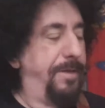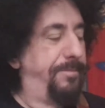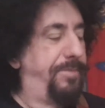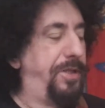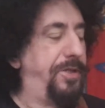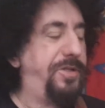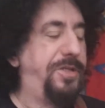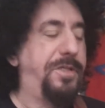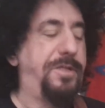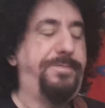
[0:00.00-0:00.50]

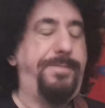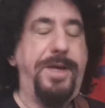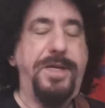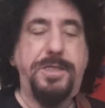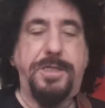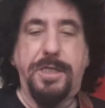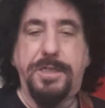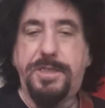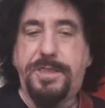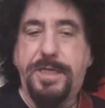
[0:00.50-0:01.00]
Blues is
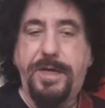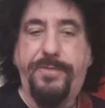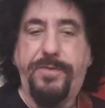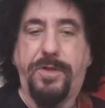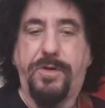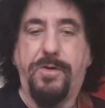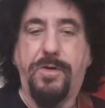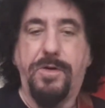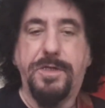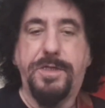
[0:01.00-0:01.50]
based on 7th
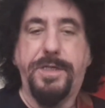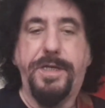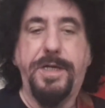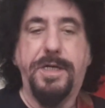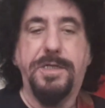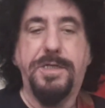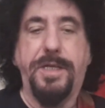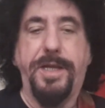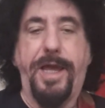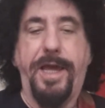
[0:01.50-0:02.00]
chords. So
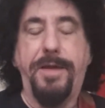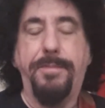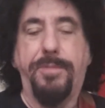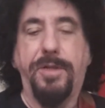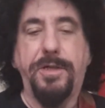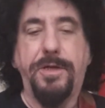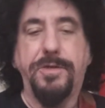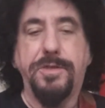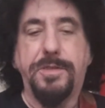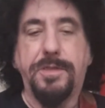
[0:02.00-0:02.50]
here's an A
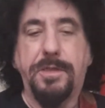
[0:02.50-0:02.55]
blues.